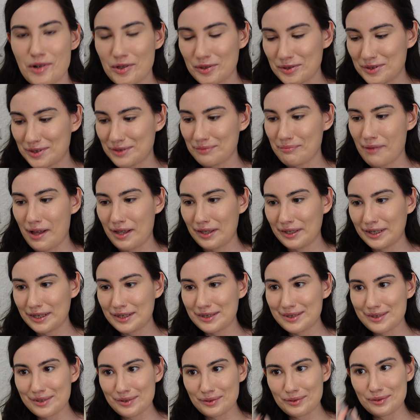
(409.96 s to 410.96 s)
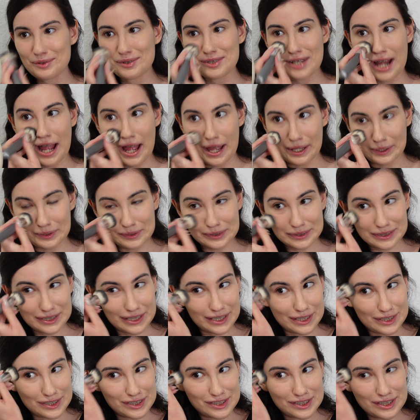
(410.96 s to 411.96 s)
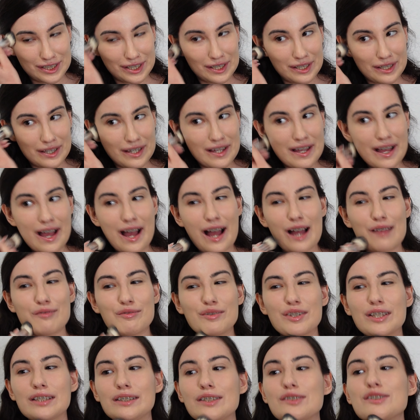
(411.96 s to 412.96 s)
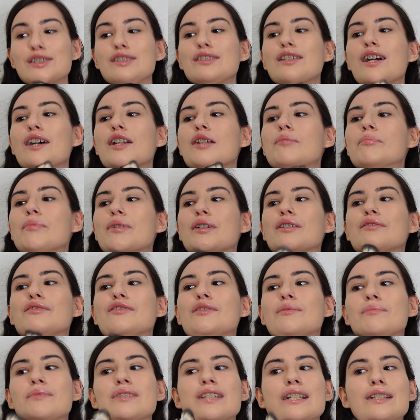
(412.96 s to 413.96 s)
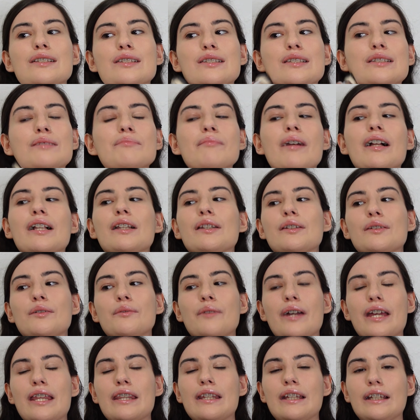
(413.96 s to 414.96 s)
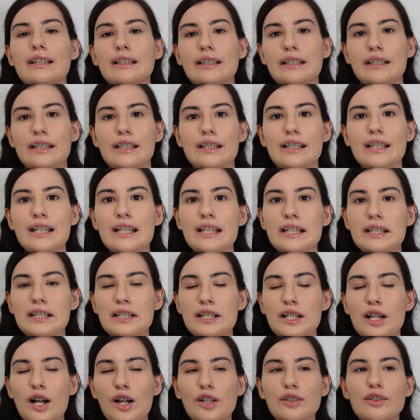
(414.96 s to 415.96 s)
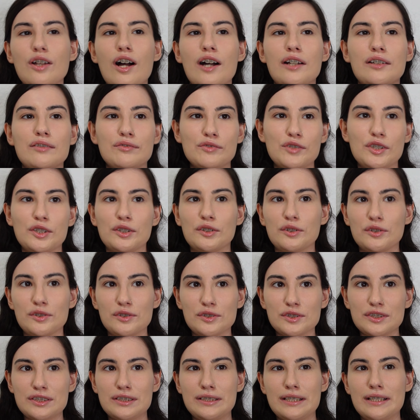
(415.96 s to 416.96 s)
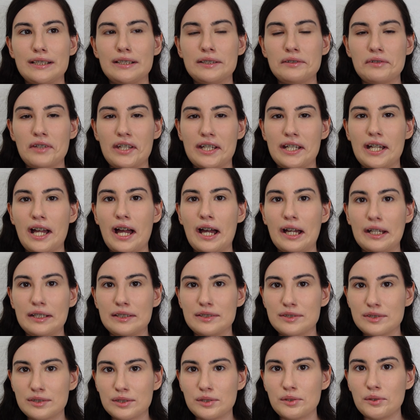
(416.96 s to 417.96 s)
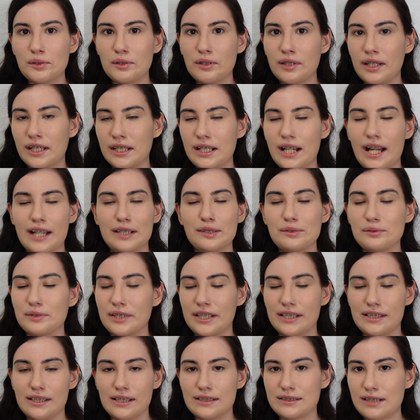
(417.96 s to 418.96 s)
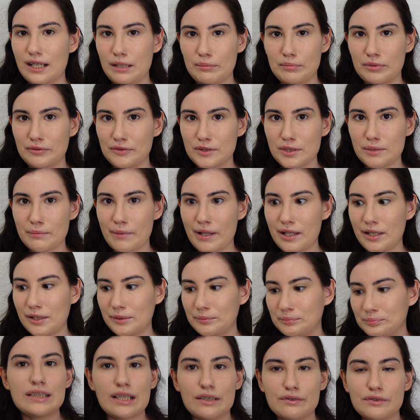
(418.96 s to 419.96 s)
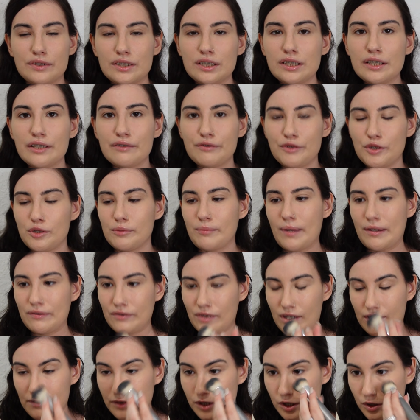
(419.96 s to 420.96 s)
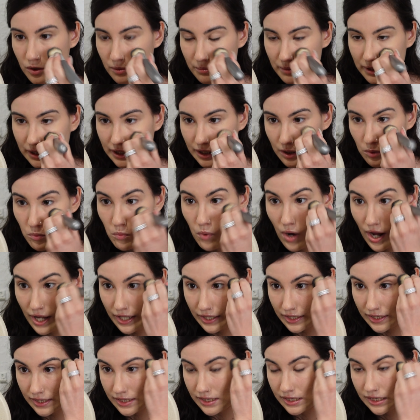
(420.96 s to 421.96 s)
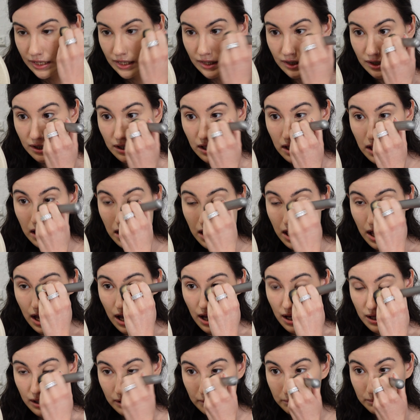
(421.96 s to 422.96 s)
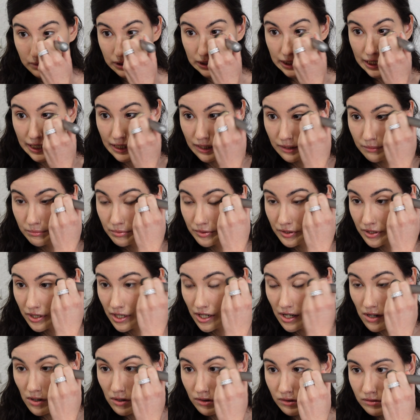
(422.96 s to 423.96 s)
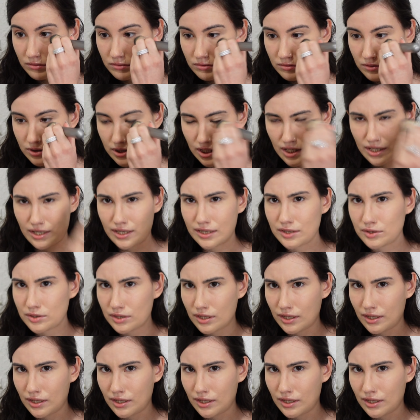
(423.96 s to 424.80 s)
smell like too childish. I feel like there's a lot of perfumes that smell the way that like a lot of girls did in like high school, and I don't like that type of smell. Definitely a few of my favorites would be like YSL, Libre, is that how you say